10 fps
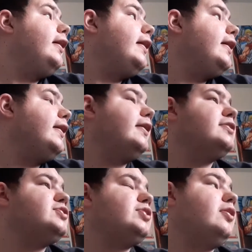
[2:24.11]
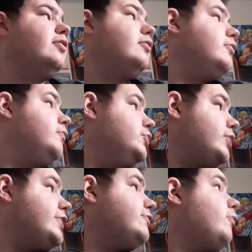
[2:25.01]
And so
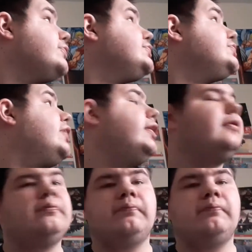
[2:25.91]
Transformers is done,